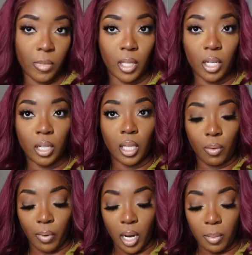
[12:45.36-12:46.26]

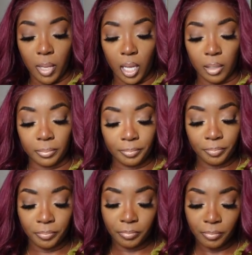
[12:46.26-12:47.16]
literally ran me
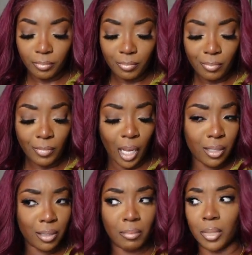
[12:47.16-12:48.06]

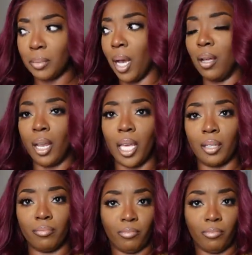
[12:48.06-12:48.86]
something small, like